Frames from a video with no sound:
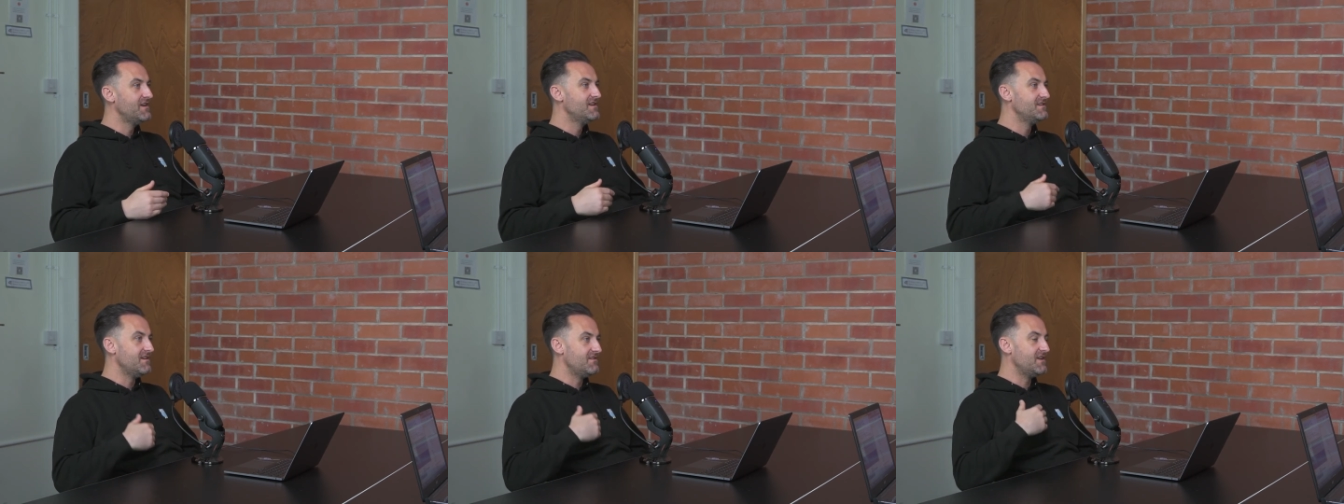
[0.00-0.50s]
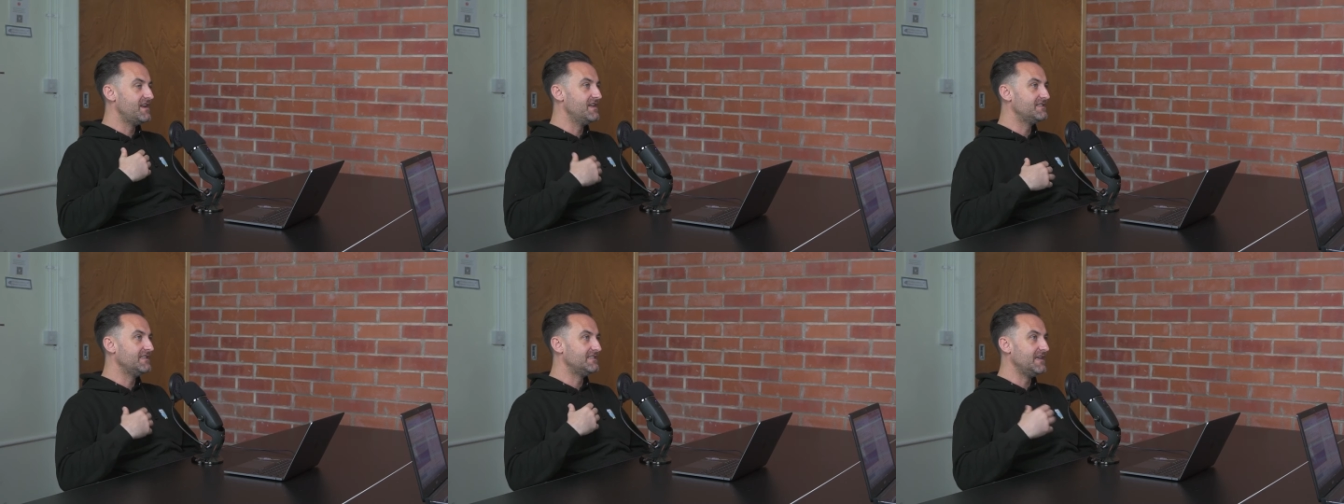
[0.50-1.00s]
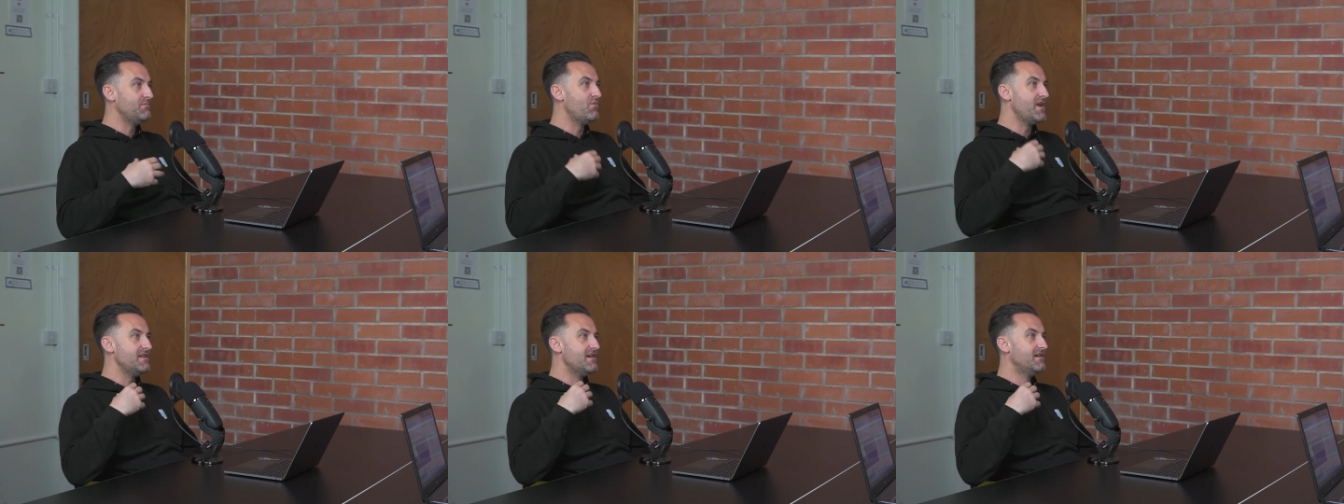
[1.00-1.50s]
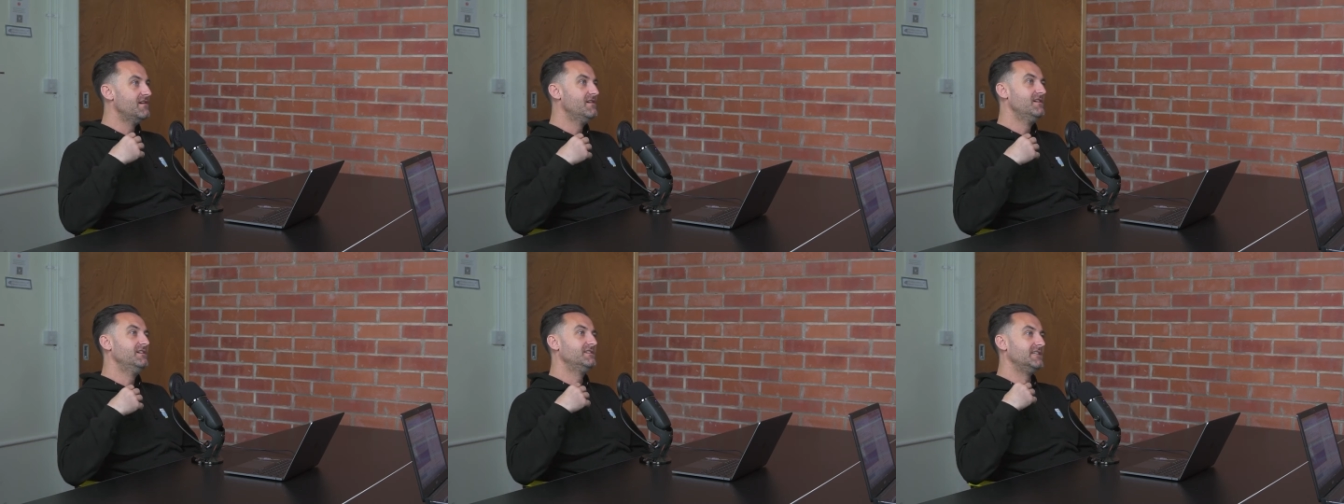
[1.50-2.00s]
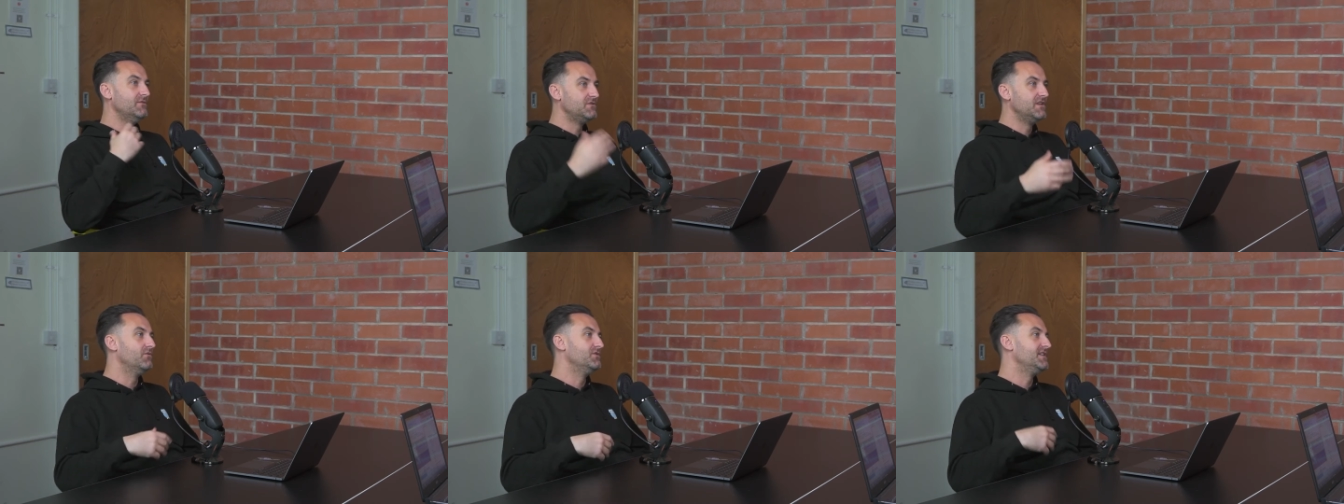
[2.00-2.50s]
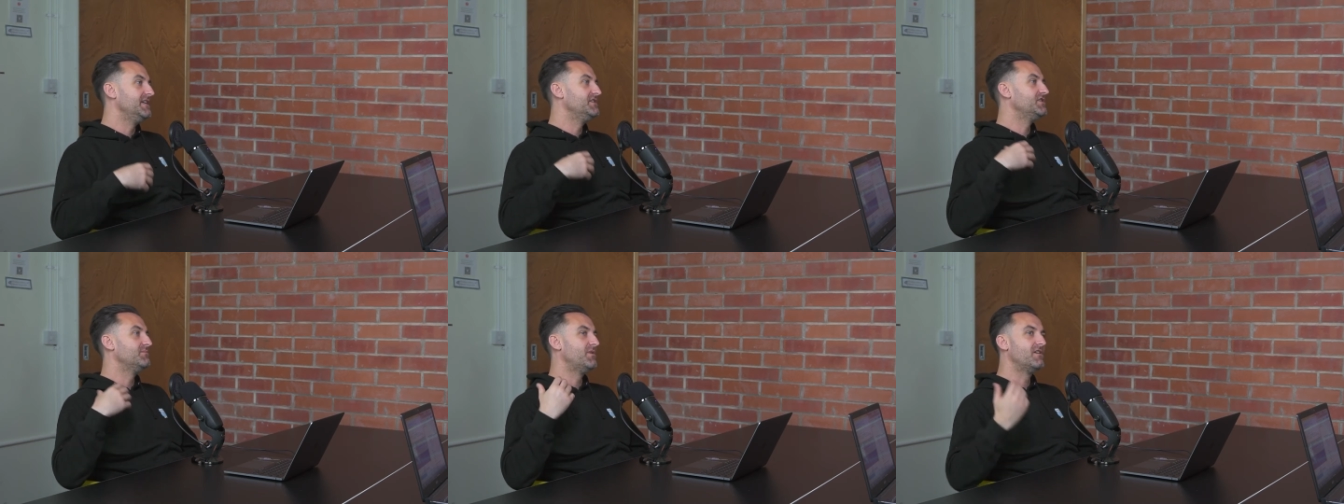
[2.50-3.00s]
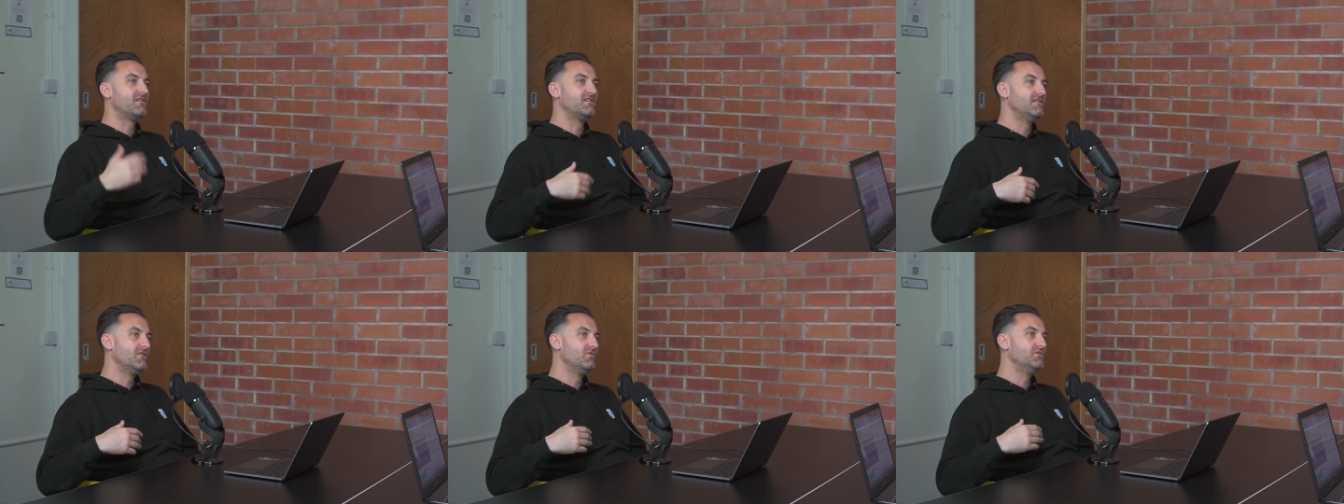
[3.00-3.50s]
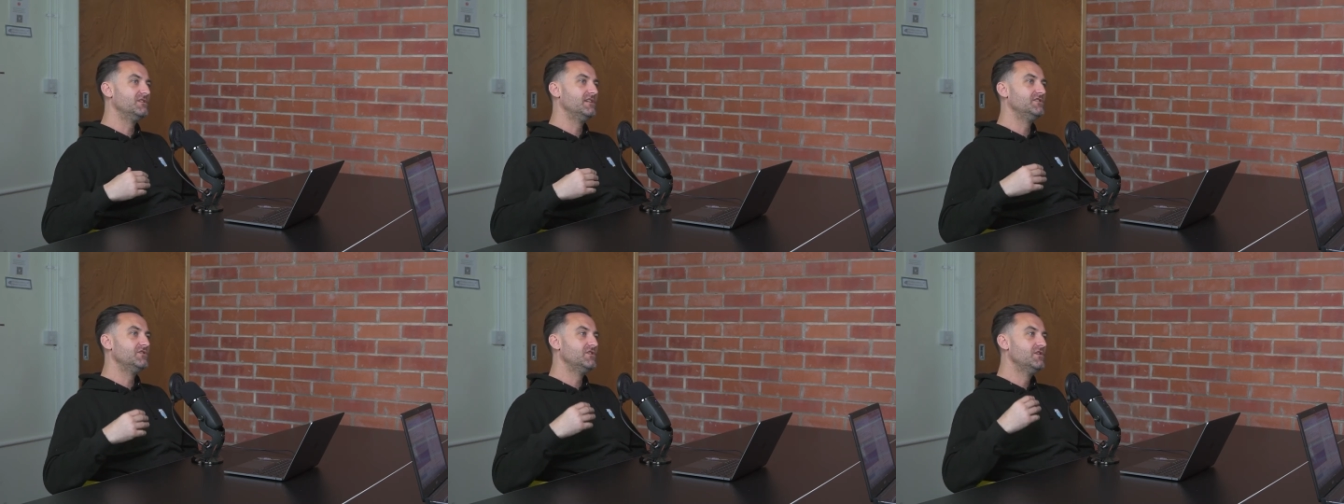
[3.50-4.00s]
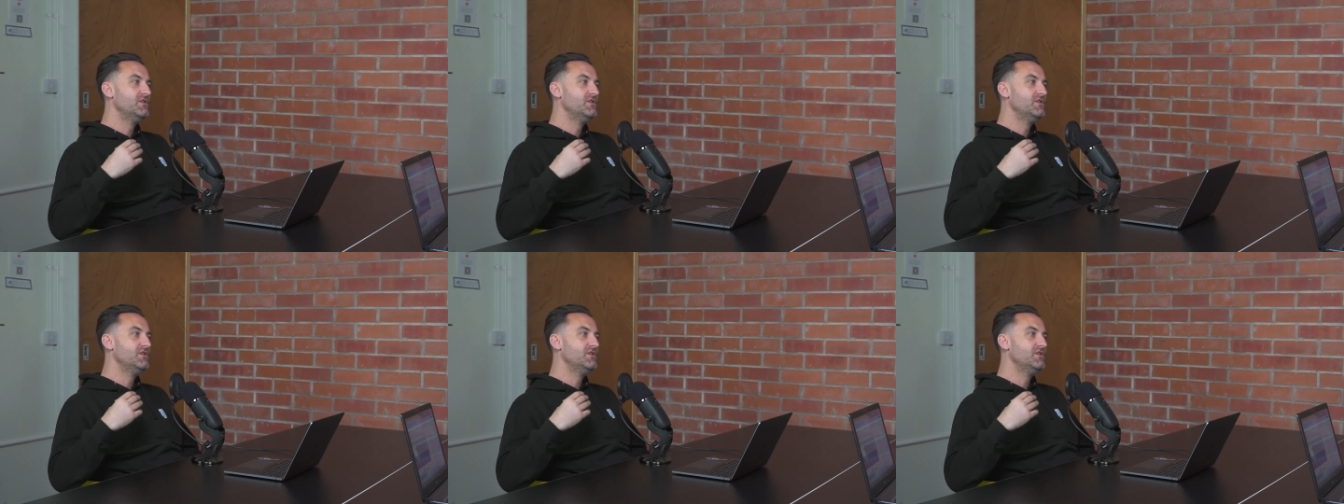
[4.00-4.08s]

And it's the same way in a sales negotiation, a marketing negotiation.